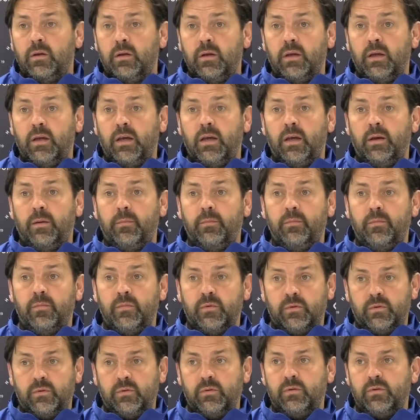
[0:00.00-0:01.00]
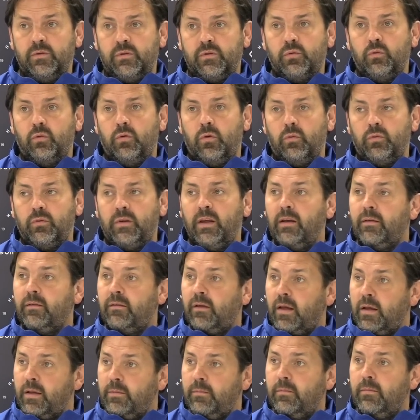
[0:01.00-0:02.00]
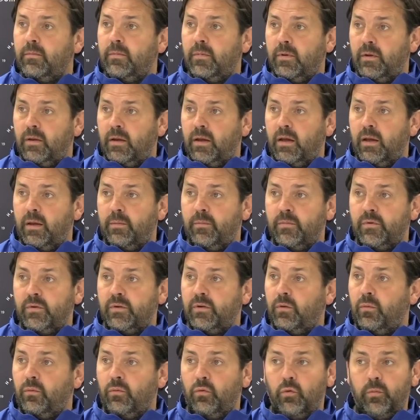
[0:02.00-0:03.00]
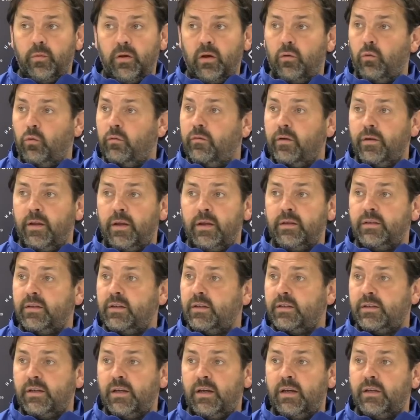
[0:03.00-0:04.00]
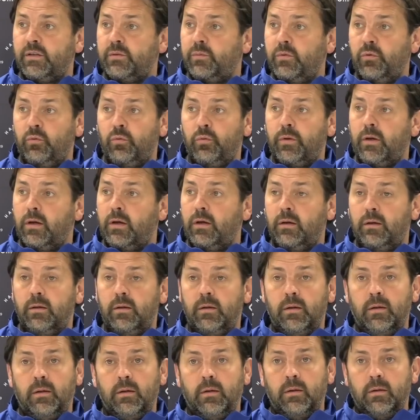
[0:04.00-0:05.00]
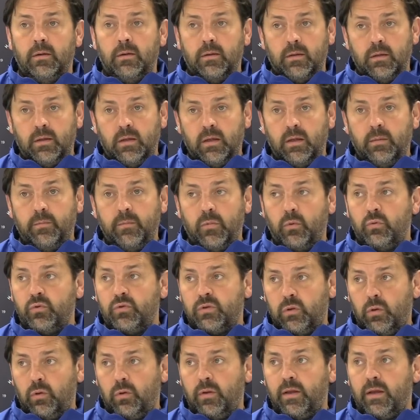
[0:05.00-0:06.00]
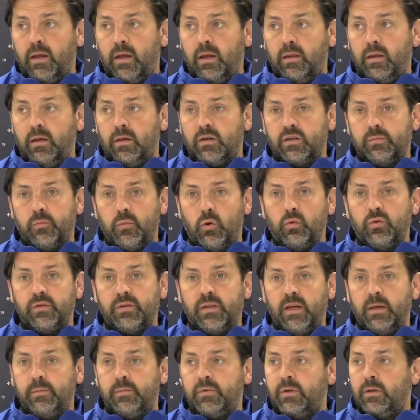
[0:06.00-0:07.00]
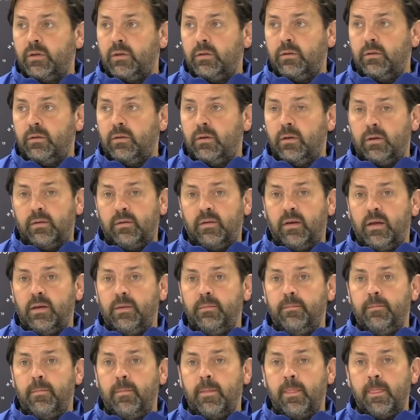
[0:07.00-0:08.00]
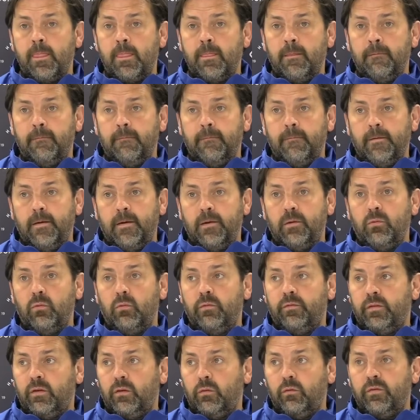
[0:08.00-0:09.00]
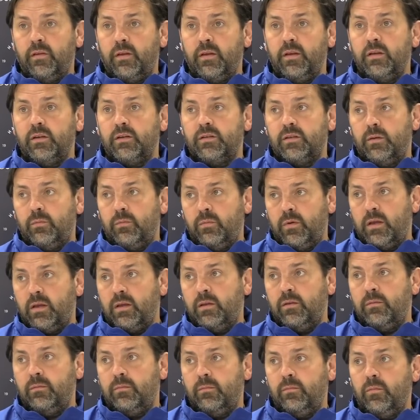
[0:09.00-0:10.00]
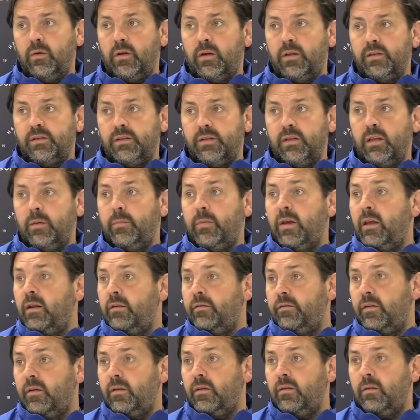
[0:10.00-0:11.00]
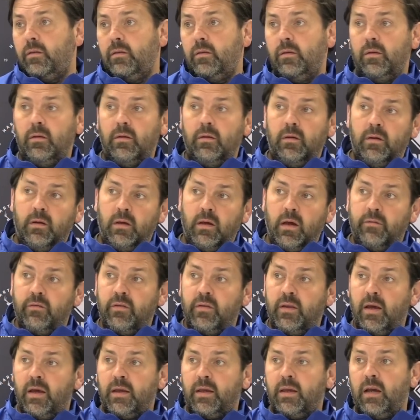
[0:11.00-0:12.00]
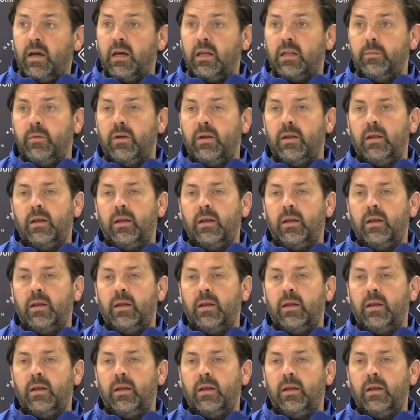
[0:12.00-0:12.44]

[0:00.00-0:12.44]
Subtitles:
So it'll take time. It'll not be an overnight success, we know that. But we'll slowly get there, small steps at a time. And hopefully over the years that we can see the benefit having that academy.